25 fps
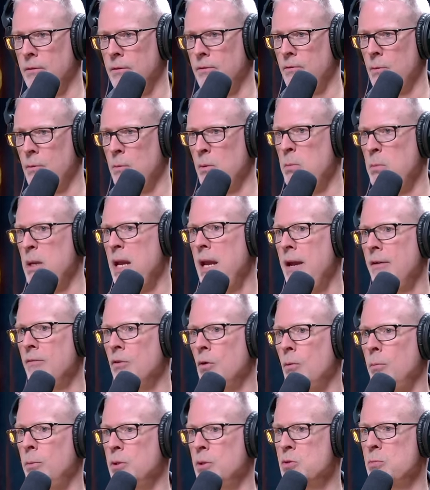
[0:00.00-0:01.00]
from a
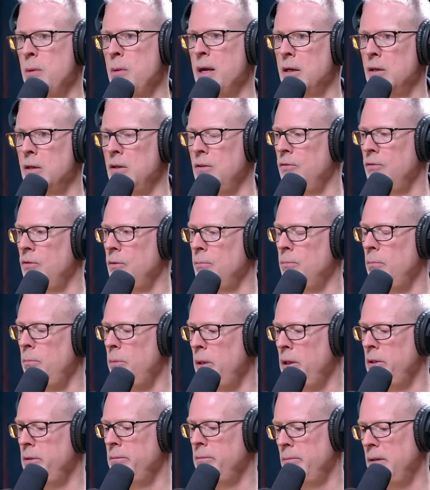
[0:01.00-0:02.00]
behavioral perspective,
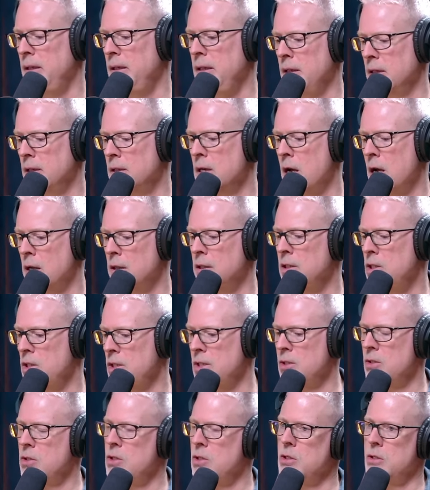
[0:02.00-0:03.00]
but he
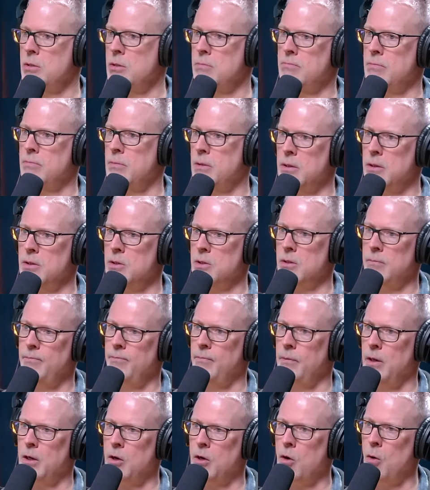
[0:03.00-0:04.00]
acknowledges just there's a
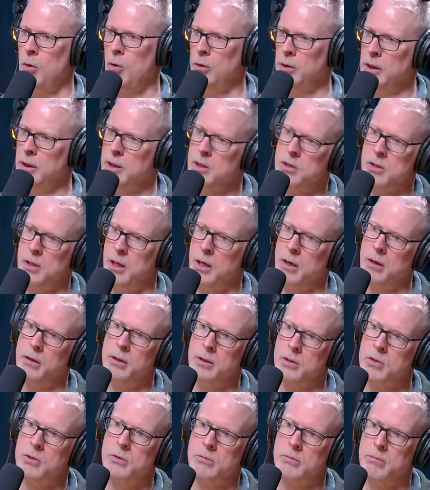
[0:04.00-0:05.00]
coldness there
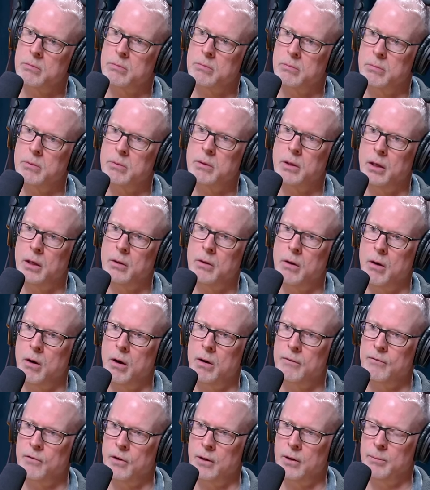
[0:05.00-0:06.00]
that's, you know,
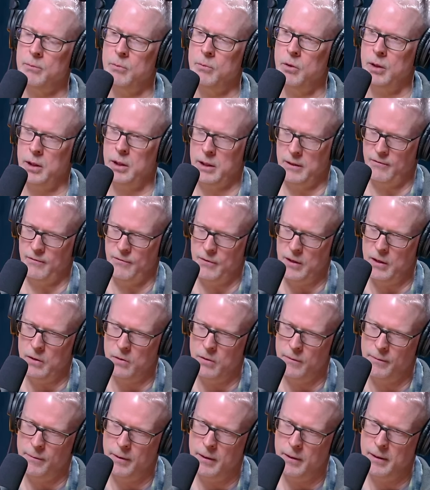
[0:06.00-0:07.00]
hard for him really to feel.